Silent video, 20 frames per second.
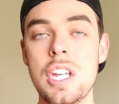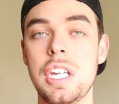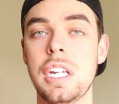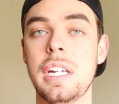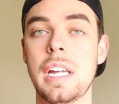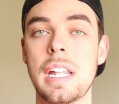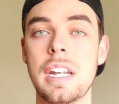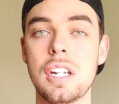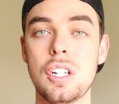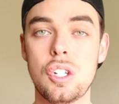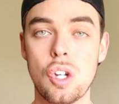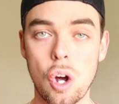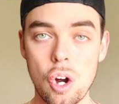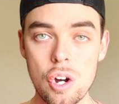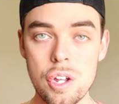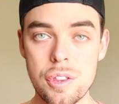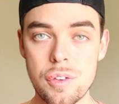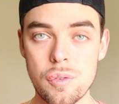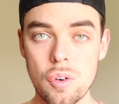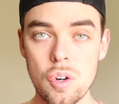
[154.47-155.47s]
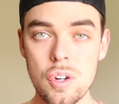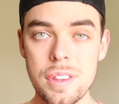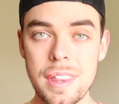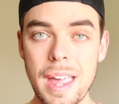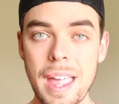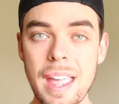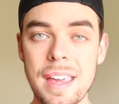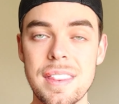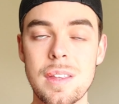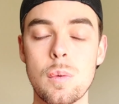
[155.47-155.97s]
You're going to go through
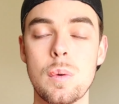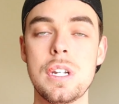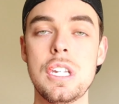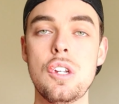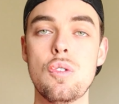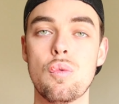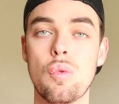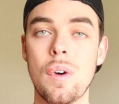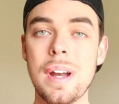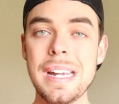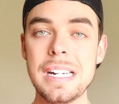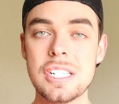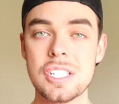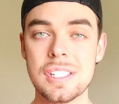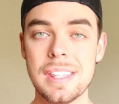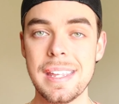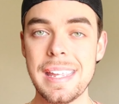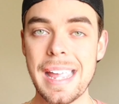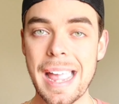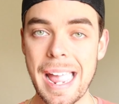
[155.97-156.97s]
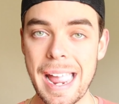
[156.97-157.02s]
there, and then when you reach the